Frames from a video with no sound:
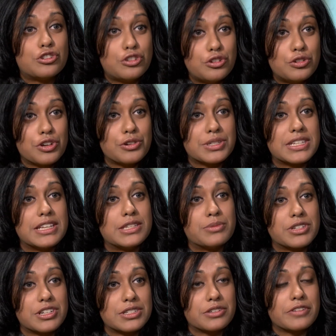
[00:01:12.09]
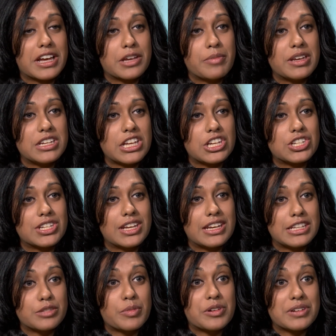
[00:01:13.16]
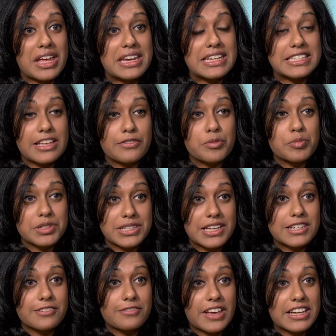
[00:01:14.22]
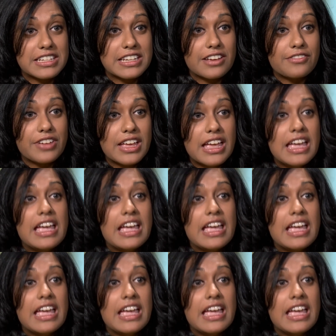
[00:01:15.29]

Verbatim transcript: Two doses, which is the recommendation, is about 97% effective.